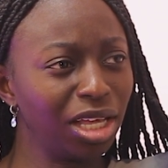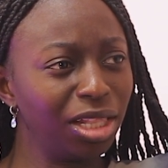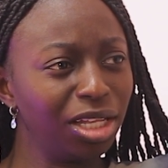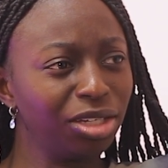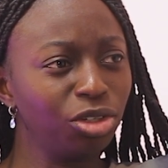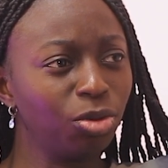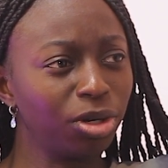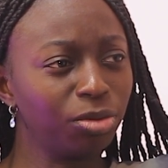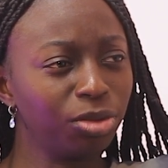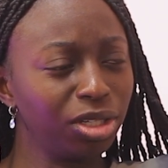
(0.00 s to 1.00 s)
Yeah. And then you
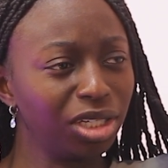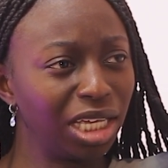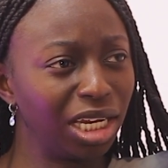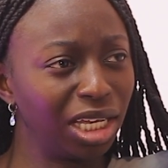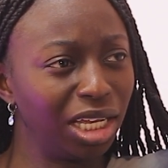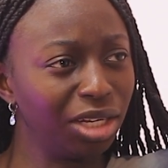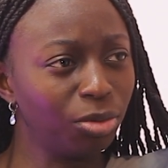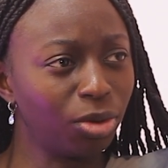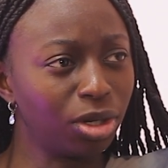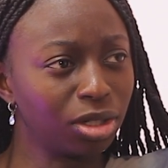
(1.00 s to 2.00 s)
weren't really getting
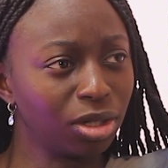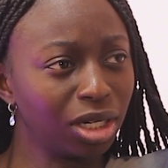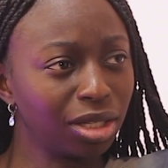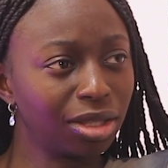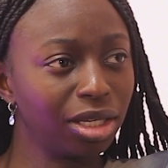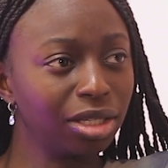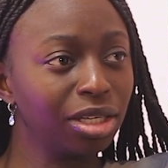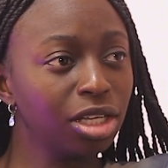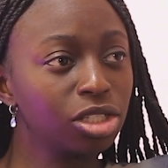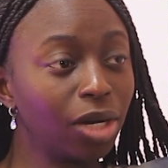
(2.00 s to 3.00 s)
any work or
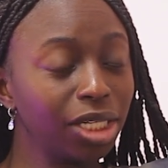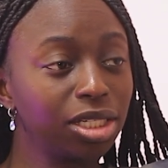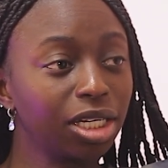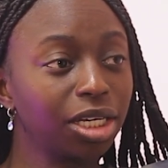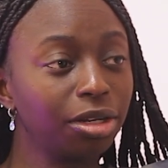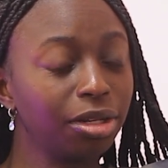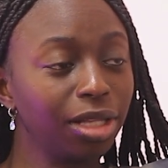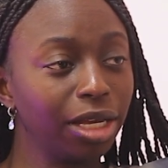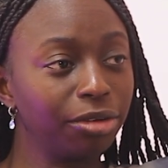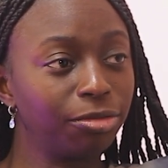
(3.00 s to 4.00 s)
anything. So I took it,
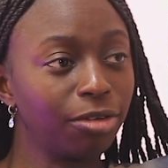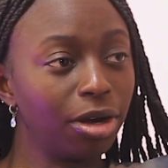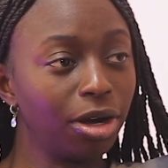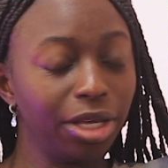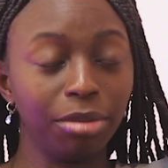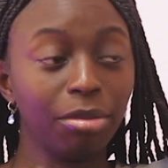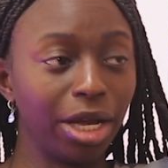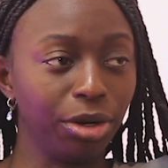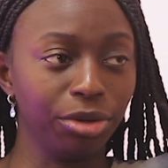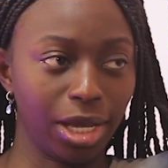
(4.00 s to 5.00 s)
like, fr- in
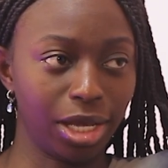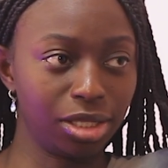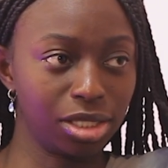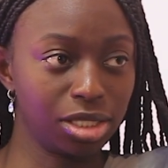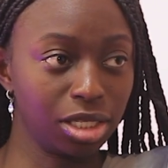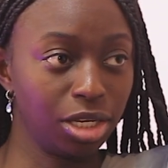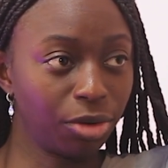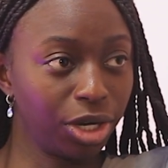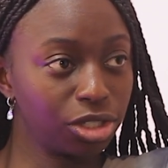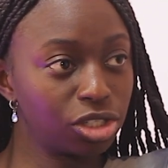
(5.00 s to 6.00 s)
my own hands,
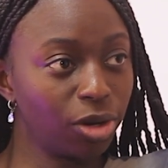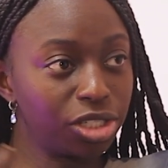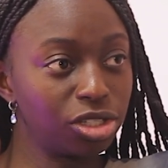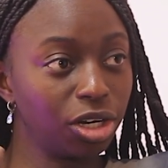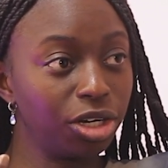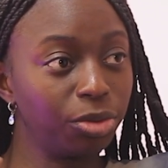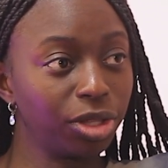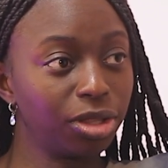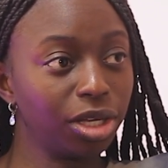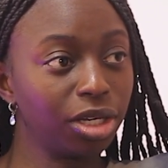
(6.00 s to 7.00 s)
mm-hmm. right? So I started
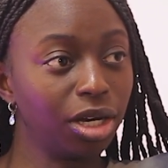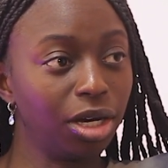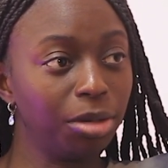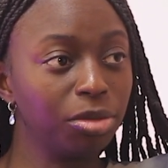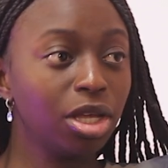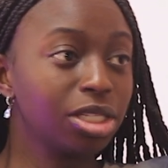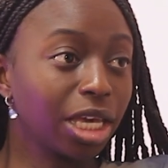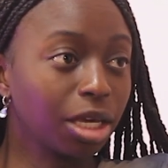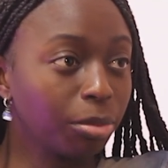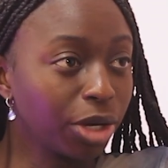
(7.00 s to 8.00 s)
with, like, um,
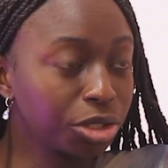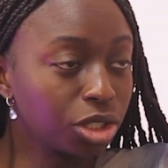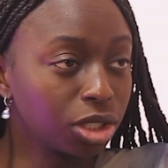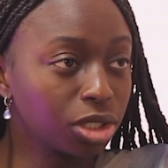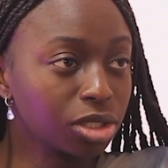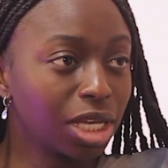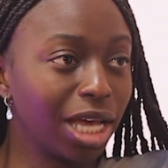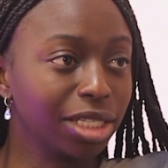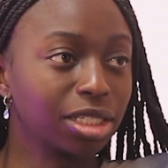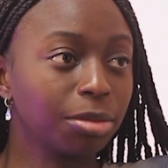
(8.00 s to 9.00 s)
taking pictures,
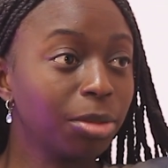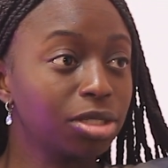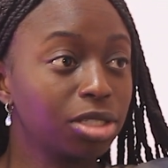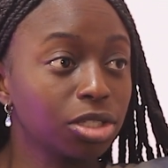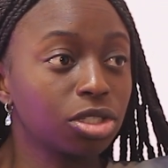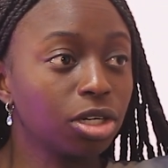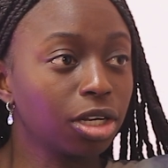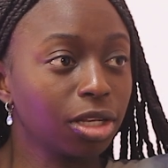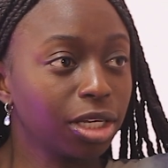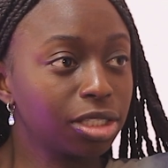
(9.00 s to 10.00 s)
asking my
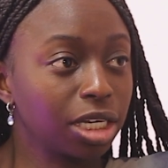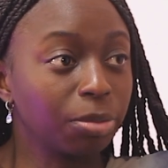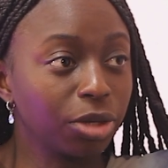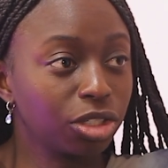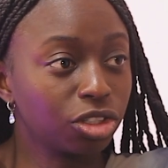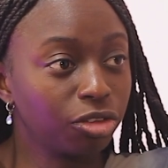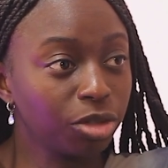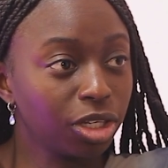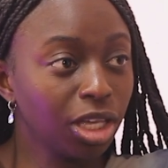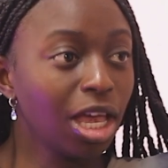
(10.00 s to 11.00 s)
sister to, like, take a picture of
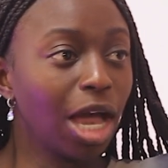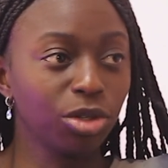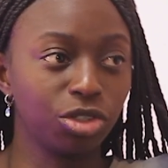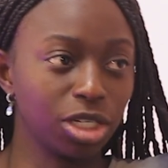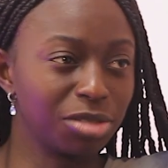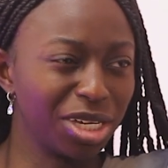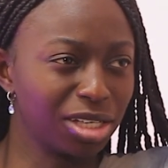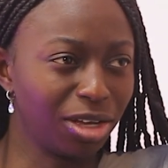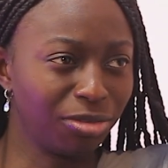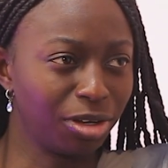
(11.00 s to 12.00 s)
me. I would dress
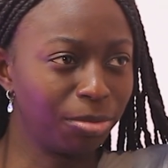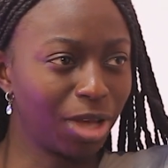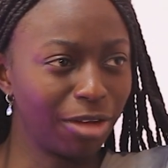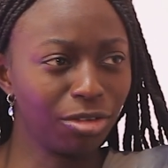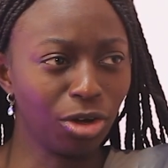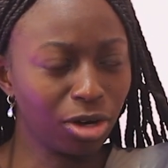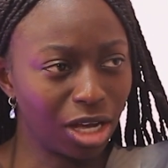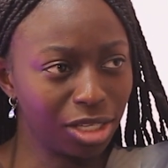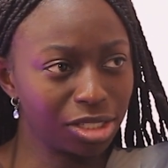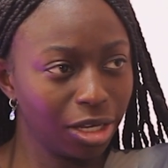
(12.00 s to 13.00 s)
myself up, mm-hmm. have the whole
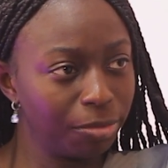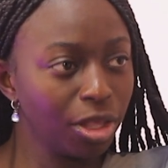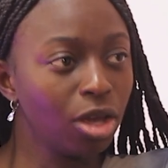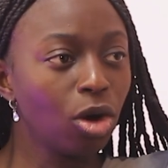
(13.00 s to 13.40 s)
concept.